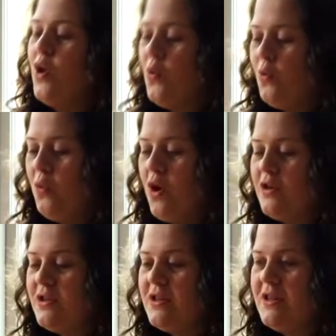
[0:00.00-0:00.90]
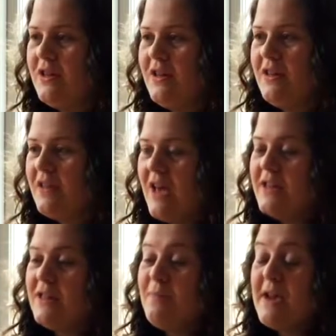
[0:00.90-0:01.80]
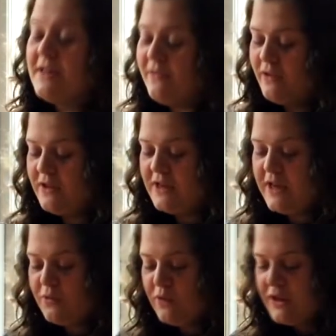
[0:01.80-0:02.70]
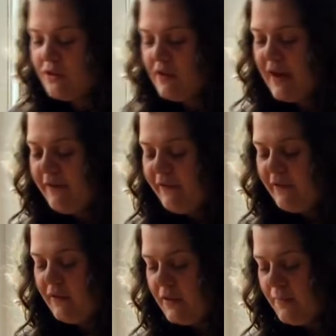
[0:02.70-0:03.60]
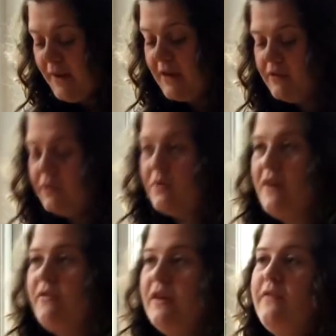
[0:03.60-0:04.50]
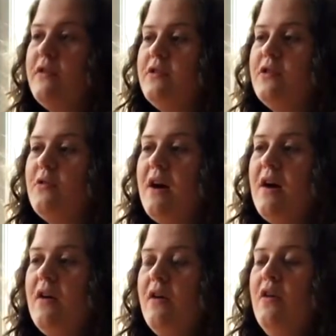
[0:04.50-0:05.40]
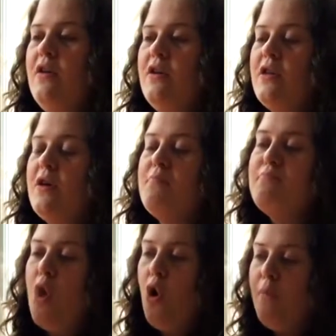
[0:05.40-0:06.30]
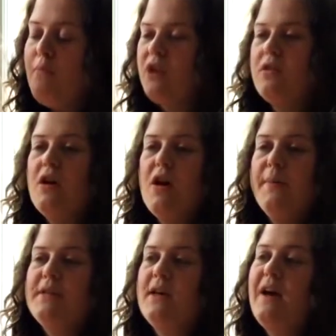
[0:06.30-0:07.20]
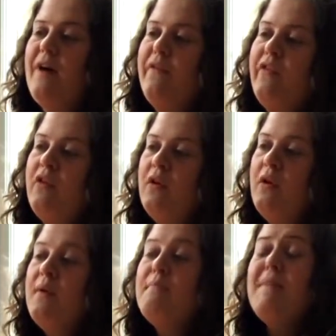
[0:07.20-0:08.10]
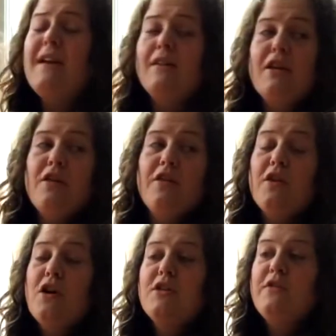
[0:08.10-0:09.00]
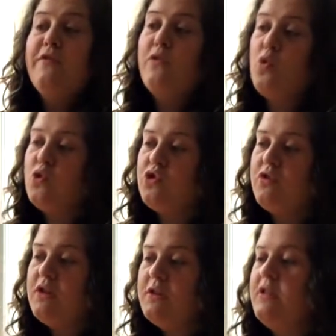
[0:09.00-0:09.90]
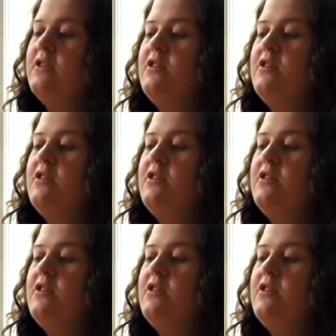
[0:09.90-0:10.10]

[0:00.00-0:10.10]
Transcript: What is the main difference is we don't have the pedals, we have levers. So the modern harps have mainly 34 strings.